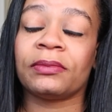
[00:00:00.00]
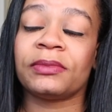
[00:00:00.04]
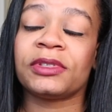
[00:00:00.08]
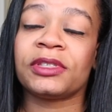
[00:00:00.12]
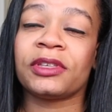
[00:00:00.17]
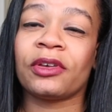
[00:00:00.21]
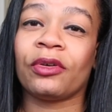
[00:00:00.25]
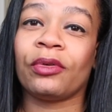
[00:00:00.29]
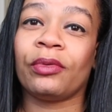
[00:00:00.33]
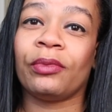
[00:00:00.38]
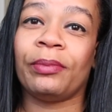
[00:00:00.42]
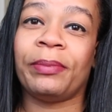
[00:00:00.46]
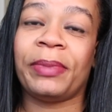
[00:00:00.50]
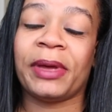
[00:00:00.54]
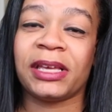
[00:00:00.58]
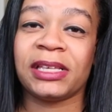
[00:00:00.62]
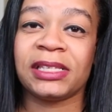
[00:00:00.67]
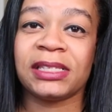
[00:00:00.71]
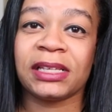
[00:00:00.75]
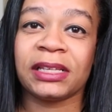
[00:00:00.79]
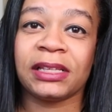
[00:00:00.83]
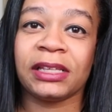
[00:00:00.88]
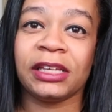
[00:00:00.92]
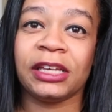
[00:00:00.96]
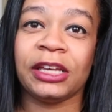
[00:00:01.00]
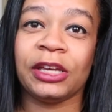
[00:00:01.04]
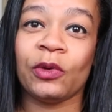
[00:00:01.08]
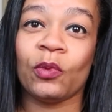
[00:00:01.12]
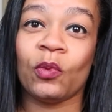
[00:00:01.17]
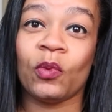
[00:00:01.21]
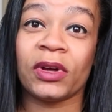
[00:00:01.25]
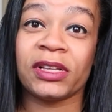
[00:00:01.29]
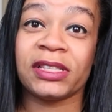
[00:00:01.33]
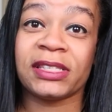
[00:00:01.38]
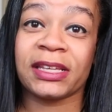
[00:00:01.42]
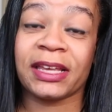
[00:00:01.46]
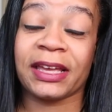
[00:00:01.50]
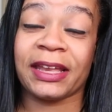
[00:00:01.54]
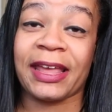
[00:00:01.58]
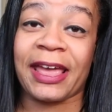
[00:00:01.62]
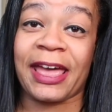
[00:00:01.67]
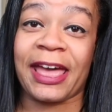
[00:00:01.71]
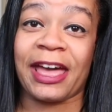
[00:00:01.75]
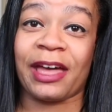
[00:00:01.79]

So basically what's going to